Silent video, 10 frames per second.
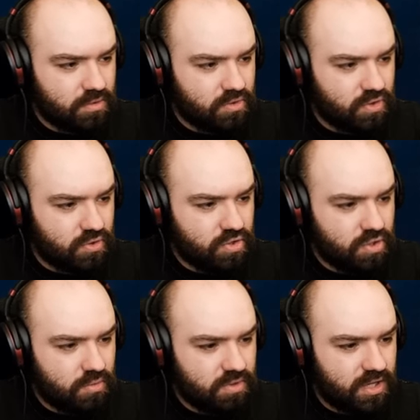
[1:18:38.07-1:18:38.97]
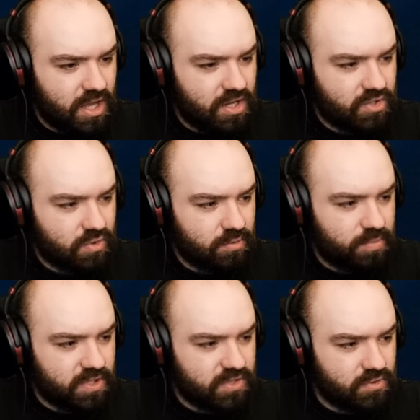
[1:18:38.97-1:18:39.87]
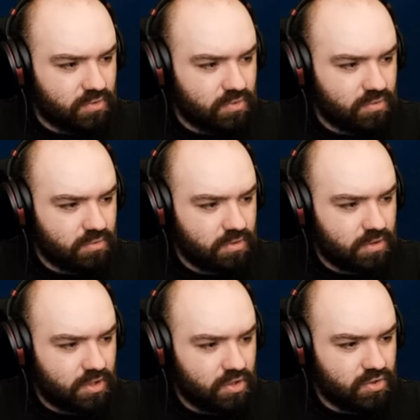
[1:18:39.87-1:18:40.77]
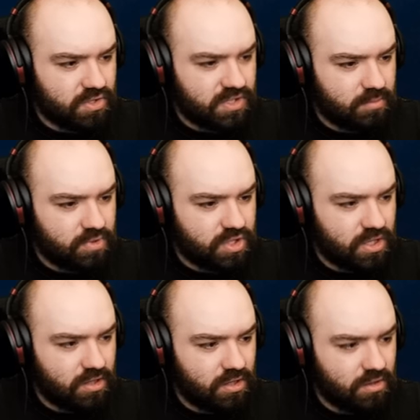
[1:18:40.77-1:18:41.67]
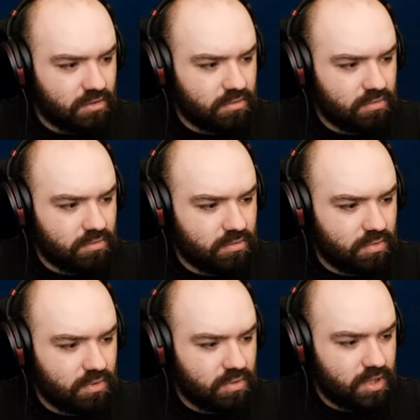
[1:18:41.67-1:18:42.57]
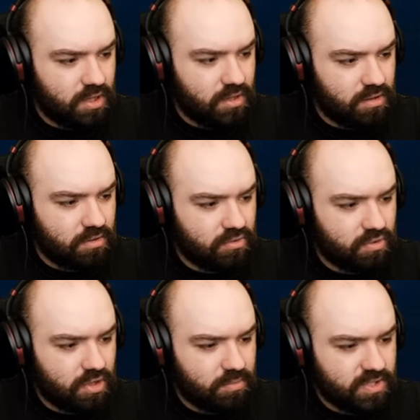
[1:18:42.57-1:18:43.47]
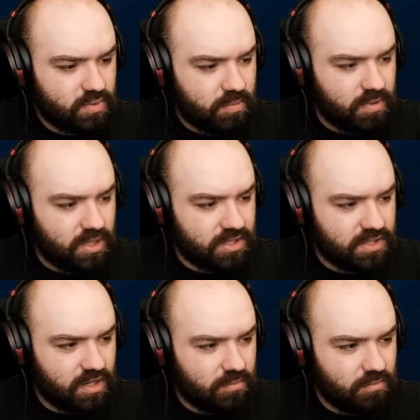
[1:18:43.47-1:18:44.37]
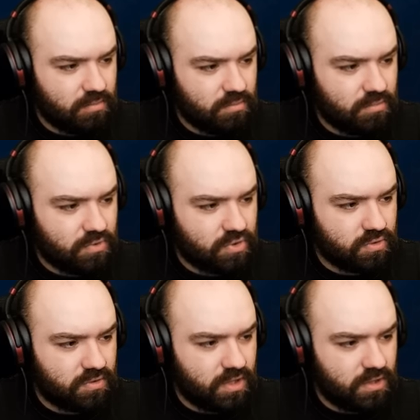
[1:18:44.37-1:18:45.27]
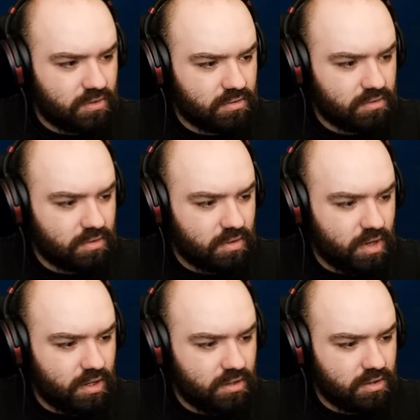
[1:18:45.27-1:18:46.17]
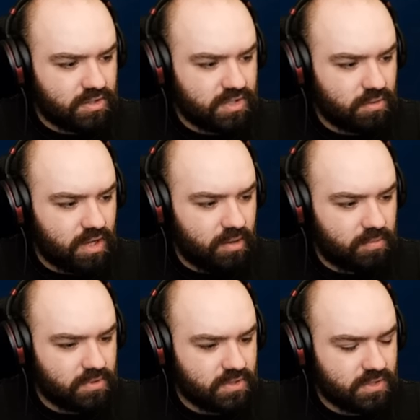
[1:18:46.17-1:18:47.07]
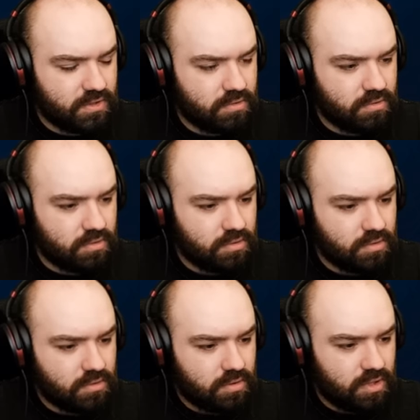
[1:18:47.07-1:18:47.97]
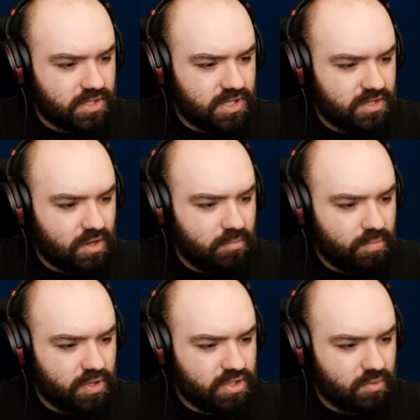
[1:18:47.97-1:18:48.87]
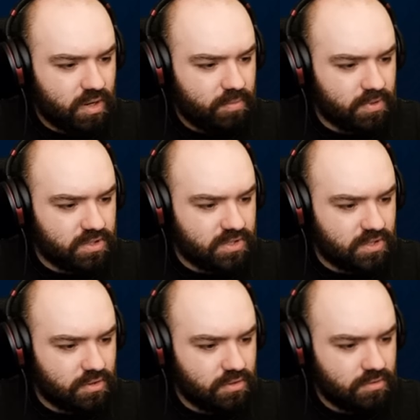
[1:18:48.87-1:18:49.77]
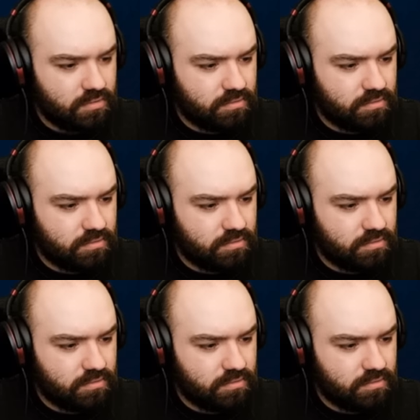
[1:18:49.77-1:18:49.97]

It's a good shot with any sort of pistol. Can use a submachine gun. Well, like, draw your best weapon next time. Sure thing. Alright, let's see what happens. Because he's got a bunch of weapons, dude.